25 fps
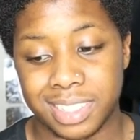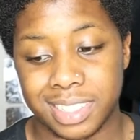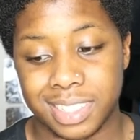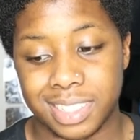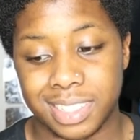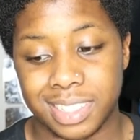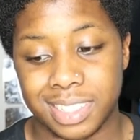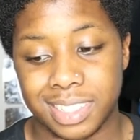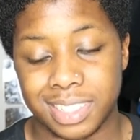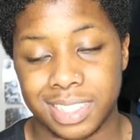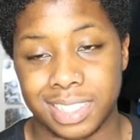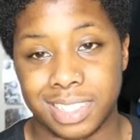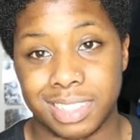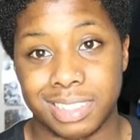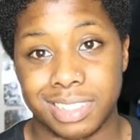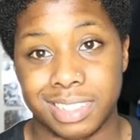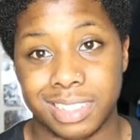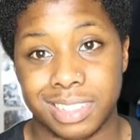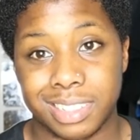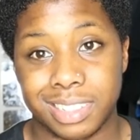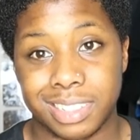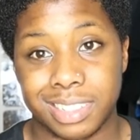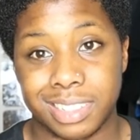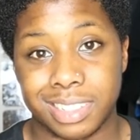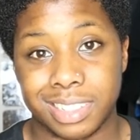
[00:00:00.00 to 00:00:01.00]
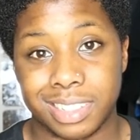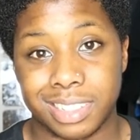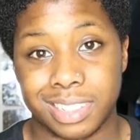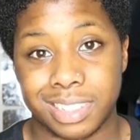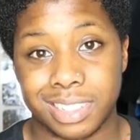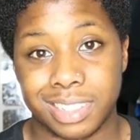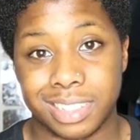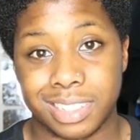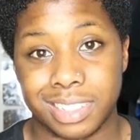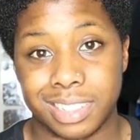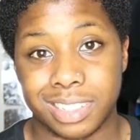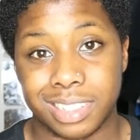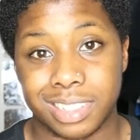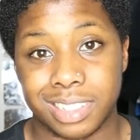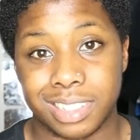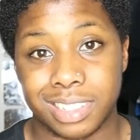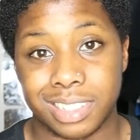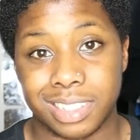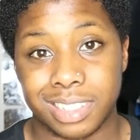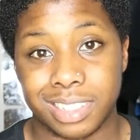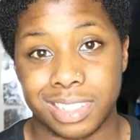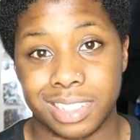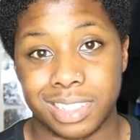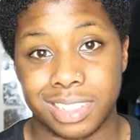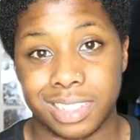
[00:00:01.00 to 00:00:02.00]

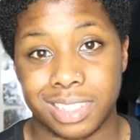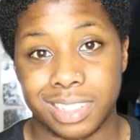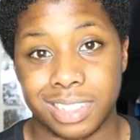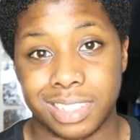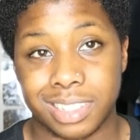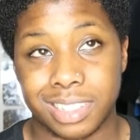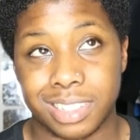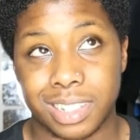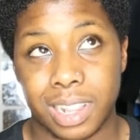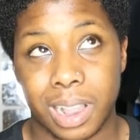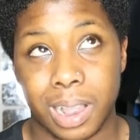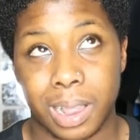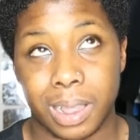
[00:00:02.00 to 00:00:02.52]
Nothing is said.